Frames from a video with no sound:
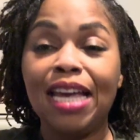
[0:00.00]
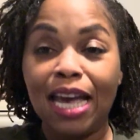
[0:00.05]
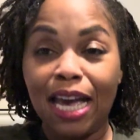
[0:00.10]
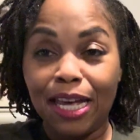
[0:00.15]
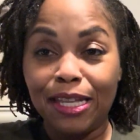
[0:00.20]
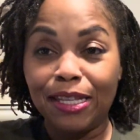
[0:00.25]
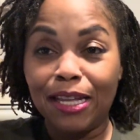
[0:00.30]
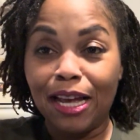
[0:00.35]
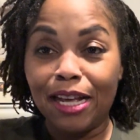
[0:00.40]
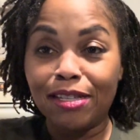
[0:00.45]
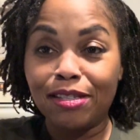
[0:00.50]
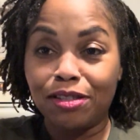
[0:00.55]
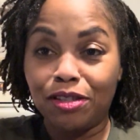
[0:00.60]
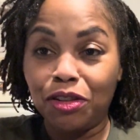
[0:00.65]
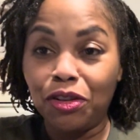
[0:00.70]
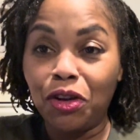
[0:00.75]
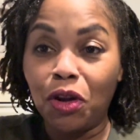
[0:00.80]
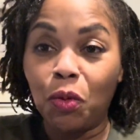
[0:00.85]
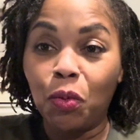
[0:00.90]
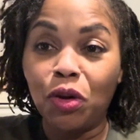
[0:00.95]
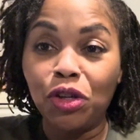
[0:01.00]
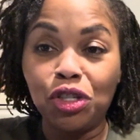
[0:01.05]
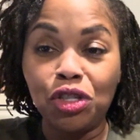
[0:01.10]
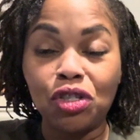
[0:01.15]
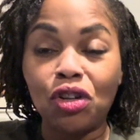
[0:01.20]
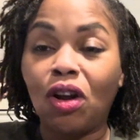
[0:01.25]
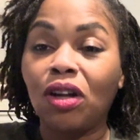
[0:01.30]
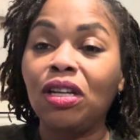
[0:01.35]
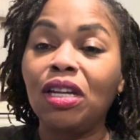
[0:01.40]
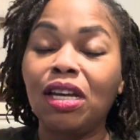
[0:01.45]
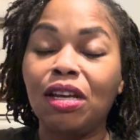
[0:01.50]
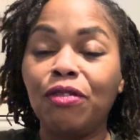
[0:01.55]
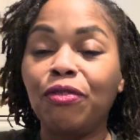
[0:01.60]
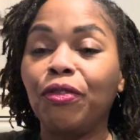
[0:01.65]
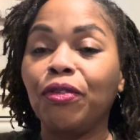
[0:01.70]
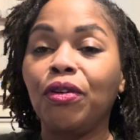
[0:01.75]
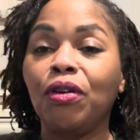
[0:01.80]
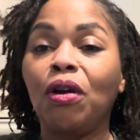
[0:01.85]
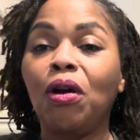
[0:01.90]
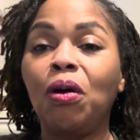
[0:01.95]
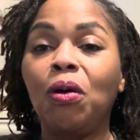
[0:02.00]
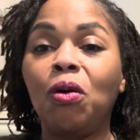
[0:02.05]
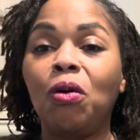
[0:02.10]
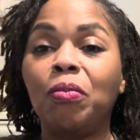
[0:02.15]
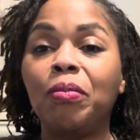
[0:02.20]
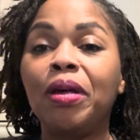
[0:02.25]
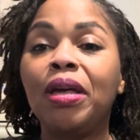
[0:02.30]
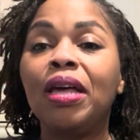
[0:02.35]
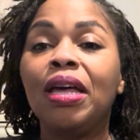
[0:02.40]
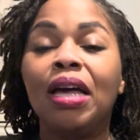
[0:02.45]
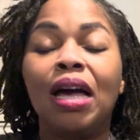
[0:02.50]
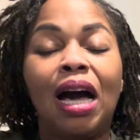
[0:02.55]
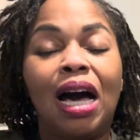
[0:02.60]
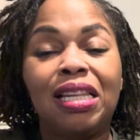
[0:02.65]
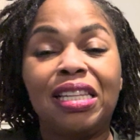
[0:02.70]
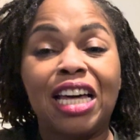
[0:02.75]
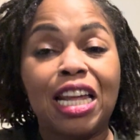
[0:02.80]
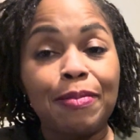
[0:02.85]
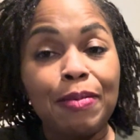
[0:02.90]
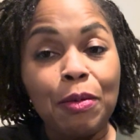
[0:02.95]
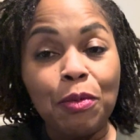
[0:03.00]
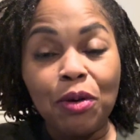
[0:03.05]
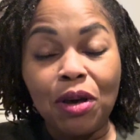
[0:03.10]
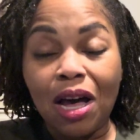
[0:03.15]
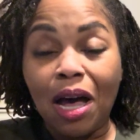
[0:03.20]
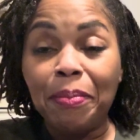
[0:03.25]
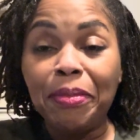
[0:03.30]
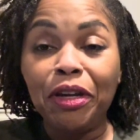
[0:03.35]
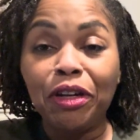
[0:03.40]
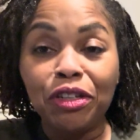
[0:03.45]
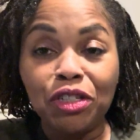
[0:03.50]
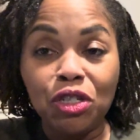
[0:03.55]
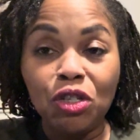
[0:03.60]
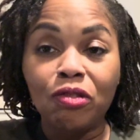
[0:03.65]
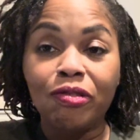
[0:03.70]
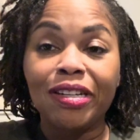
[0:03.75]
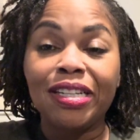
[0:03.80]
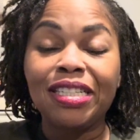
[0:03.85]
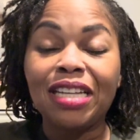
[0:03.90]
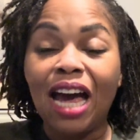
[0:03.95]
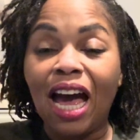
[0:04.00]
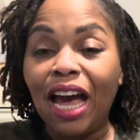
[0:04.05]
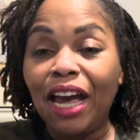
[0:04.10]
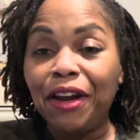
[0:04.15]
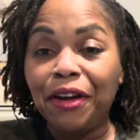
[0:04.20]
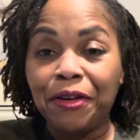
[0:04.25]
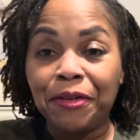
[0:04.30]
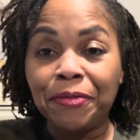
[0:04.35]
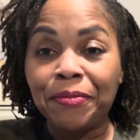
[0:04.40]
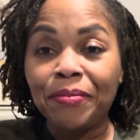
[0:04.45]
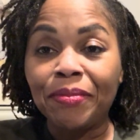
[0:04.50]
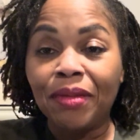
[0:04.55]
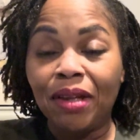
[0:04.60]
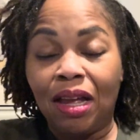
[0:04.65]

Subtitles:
And that's, once you start looking for your home, a lot of people come here to retire.